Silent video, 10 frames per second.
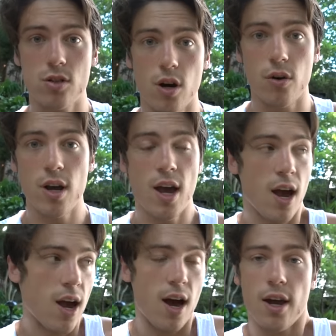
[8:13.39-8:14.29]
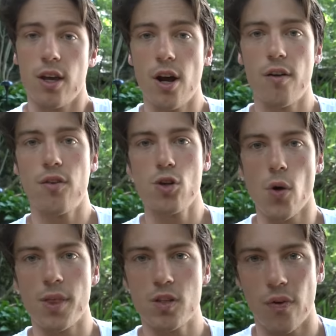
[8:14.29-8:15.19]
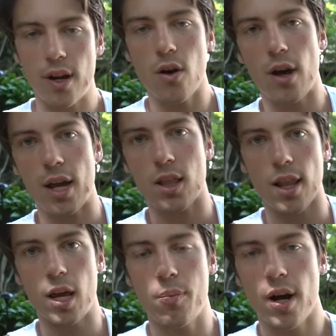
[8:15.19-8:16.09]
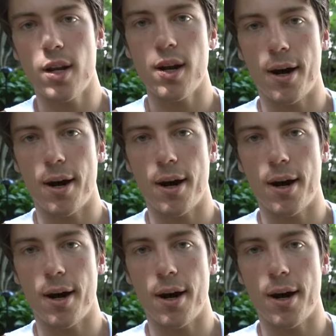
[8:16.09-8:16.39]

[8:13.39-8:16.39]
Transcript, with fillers: So, you know, if you enjoyed this video, hit the like button.